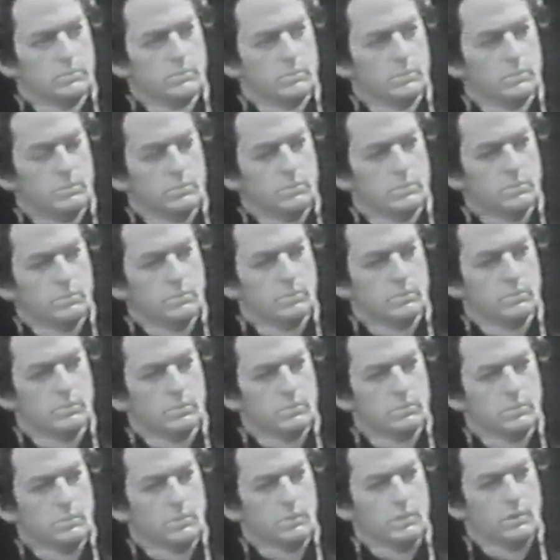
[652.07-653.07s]
Yes,
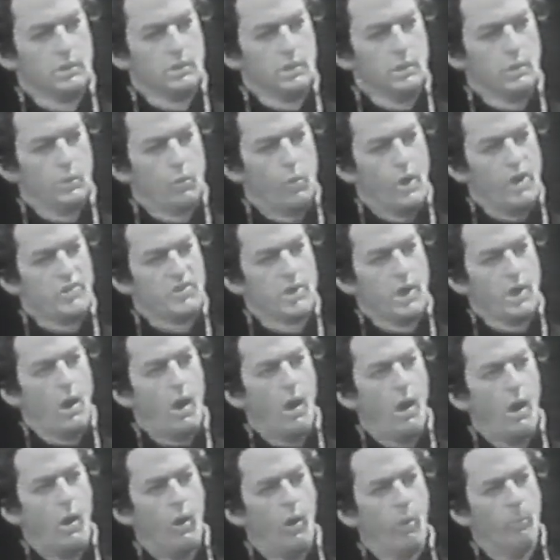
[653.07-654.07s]
indeed. Where's your
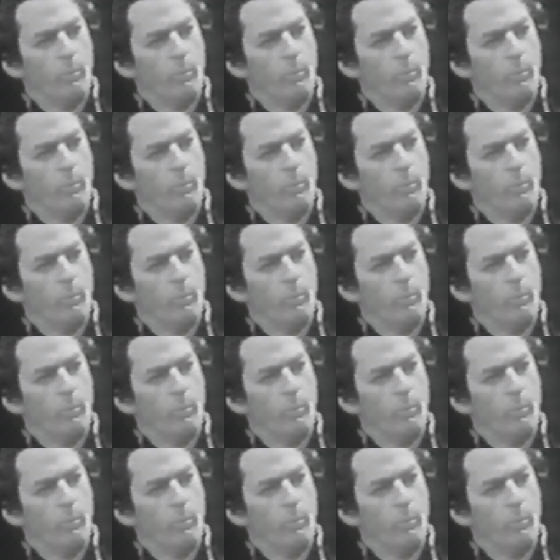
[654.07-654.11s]
home?